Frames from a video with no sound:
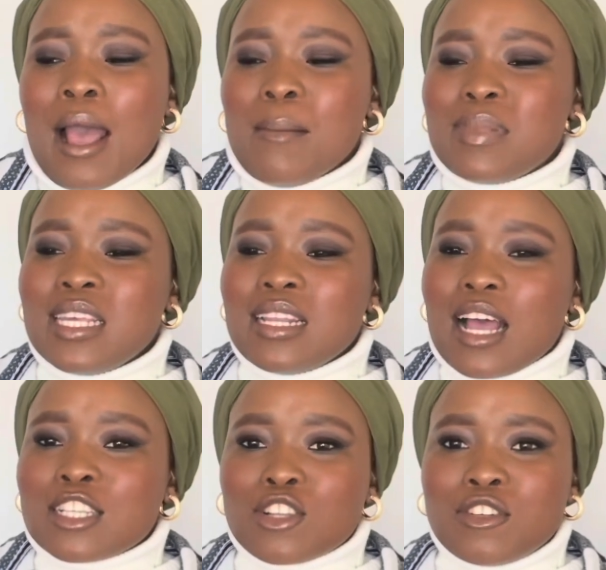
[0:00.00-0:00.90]
But then I
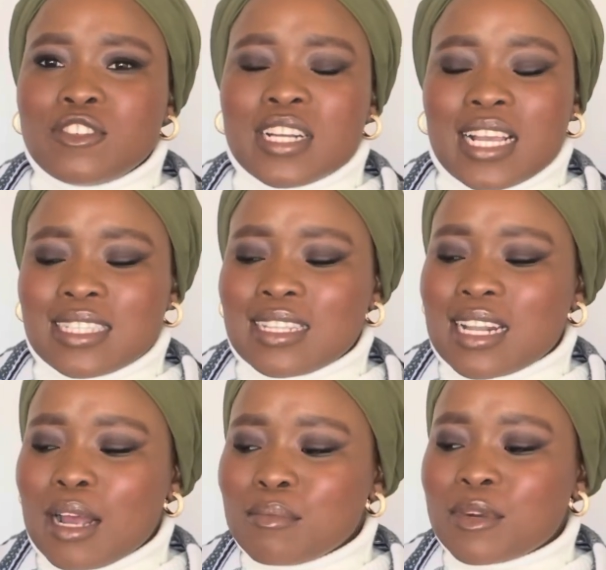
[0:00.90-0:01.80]
started realizing that
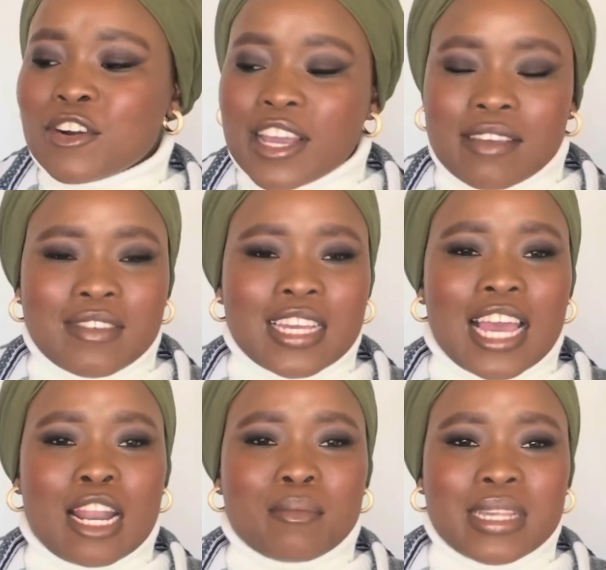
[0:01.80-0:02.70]
I'm craving
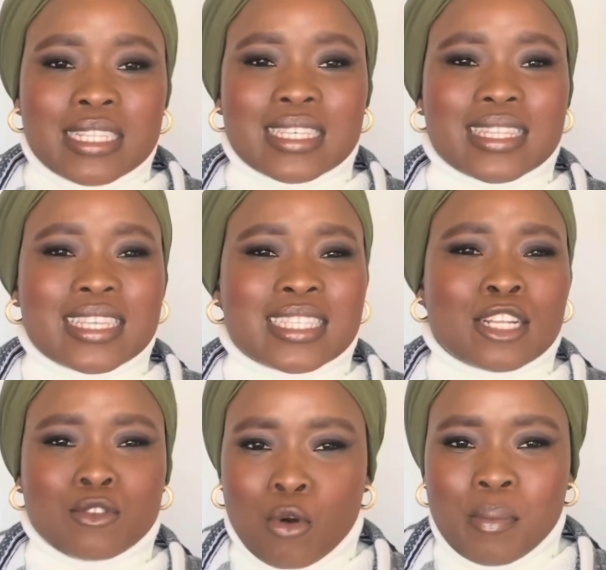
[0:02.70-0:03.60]
and I'm eating things that
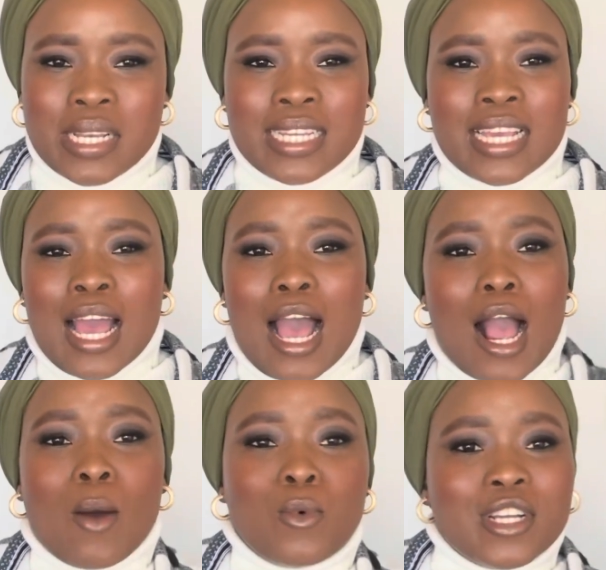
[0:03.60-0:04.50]
normally I
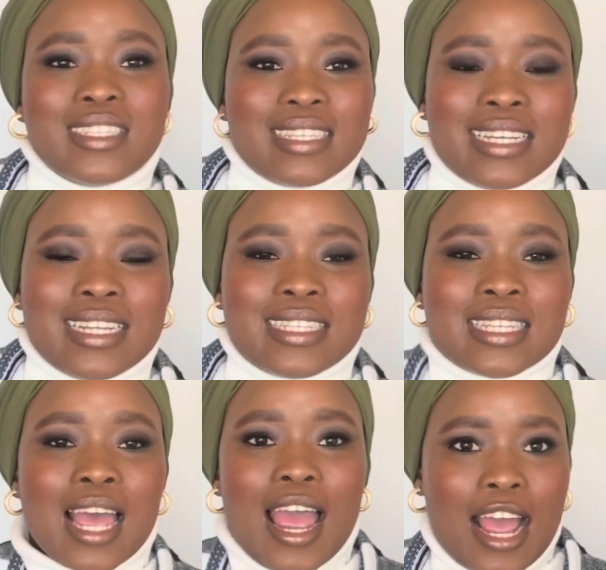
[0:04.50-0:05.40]
wouldn't eat
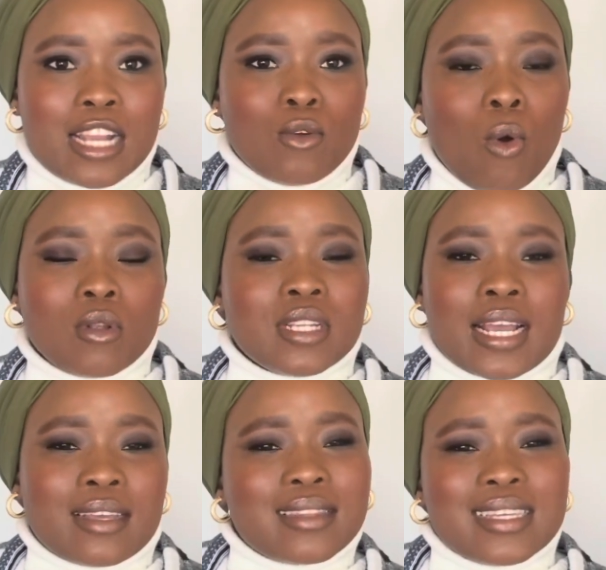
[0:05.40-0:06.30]
at all,
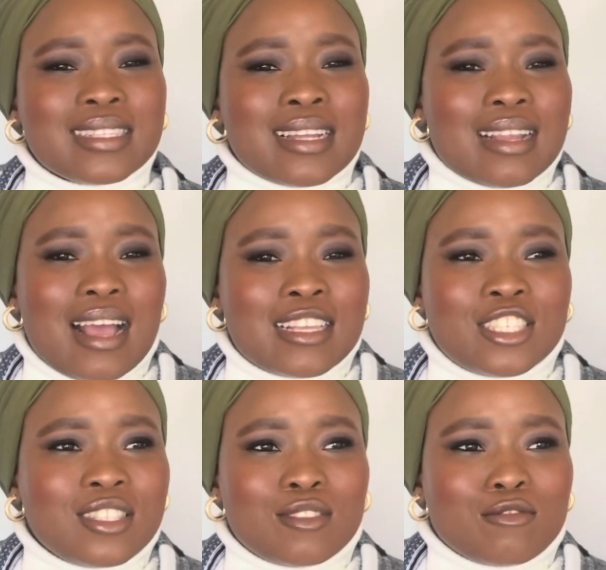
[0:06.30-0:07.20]
like things that
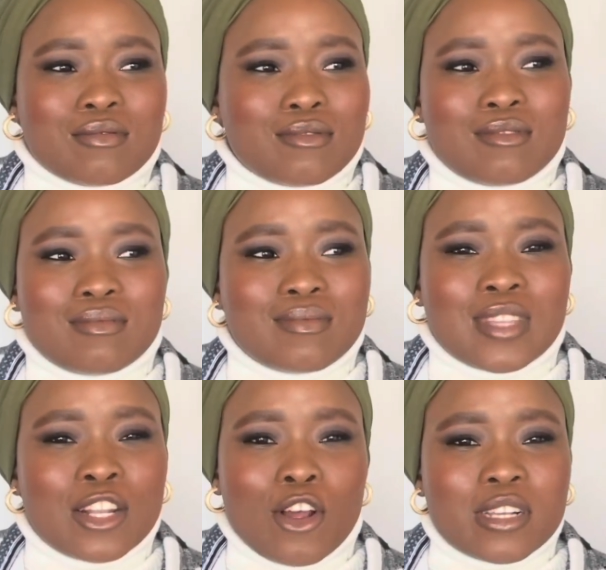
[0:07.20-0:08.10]

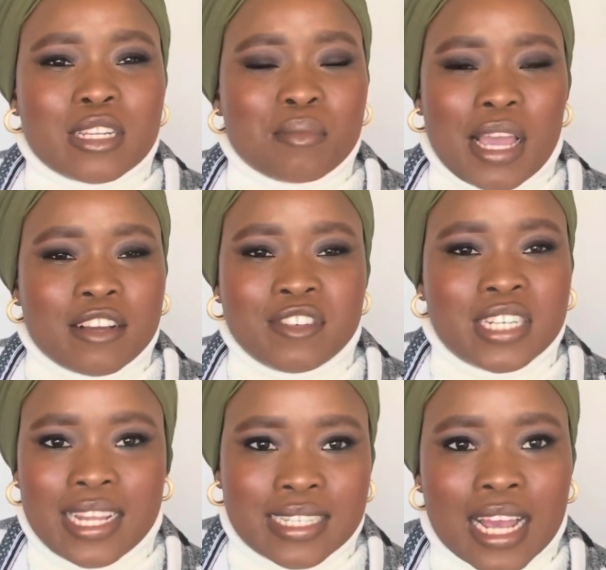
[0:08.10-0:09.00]
they're not in my
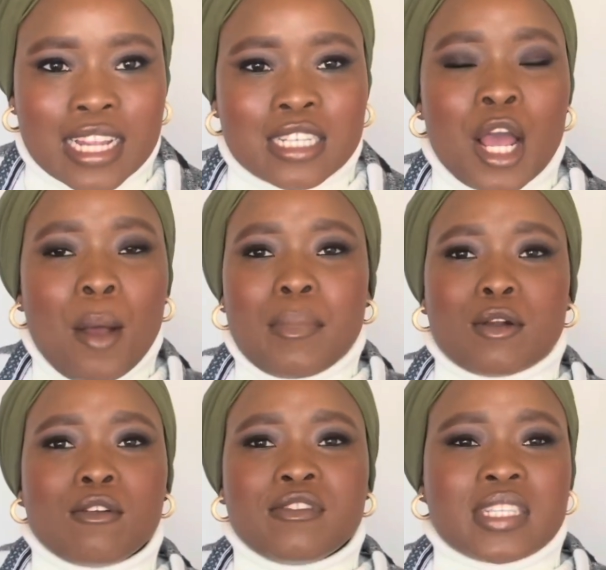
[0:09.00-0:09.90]
everyday diet, but
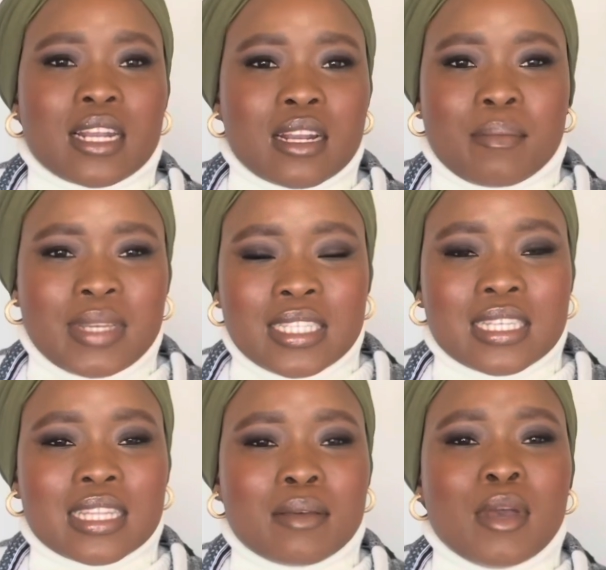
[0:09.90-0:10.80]
all of a sudden I'm eating
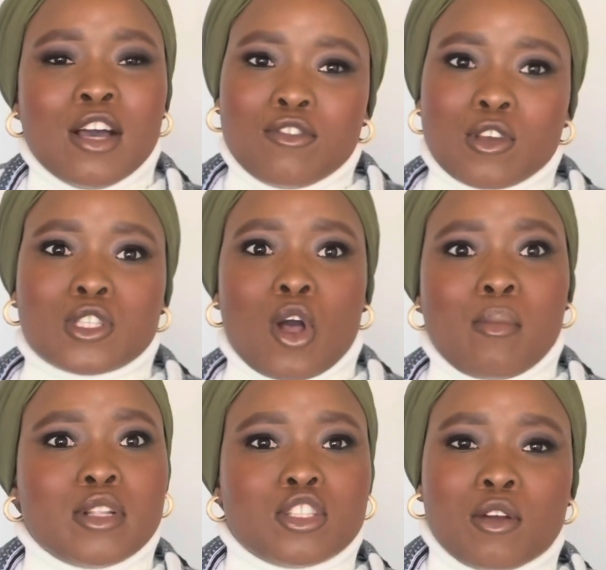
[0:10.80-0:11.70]
them. For
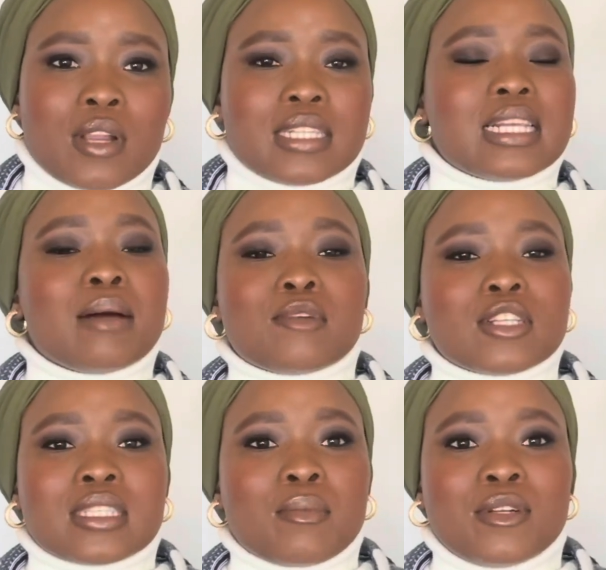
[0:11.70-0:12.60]
example, donuts. I'm not
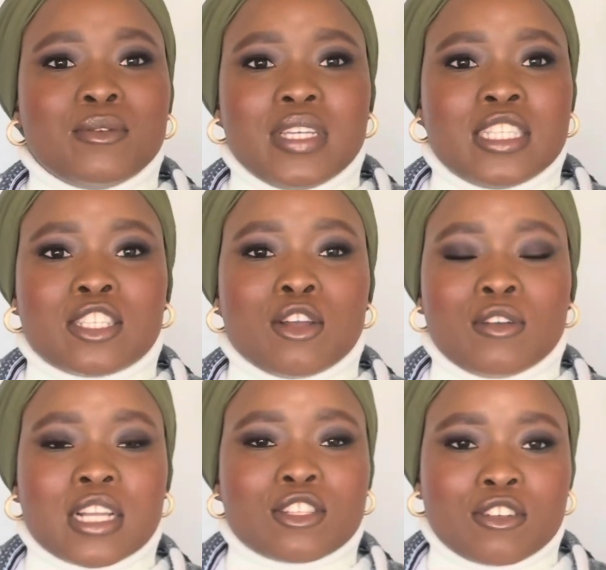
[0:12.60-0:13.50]
someone who eats
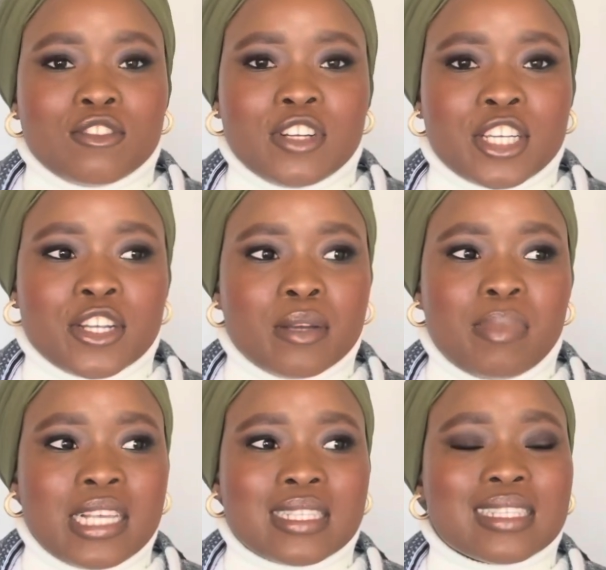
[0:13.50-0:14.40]
donuts on a regular
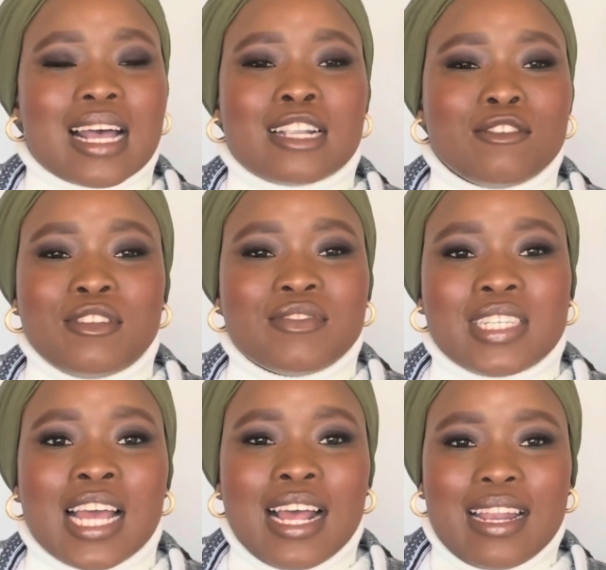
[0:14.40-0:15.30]
basis. I don't even
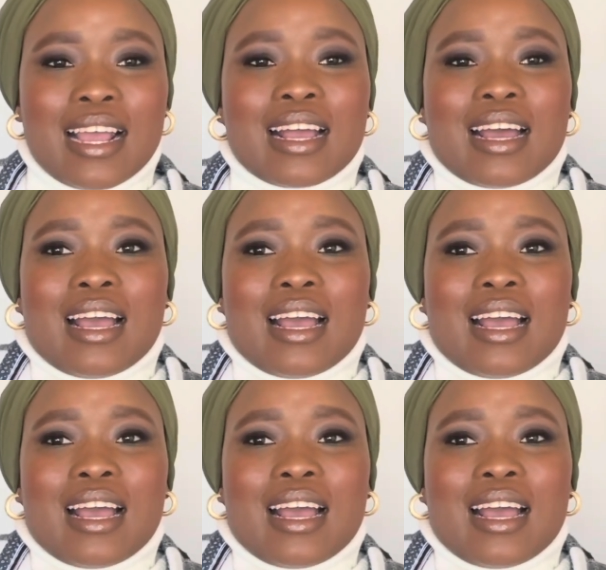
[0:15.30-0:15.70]
like,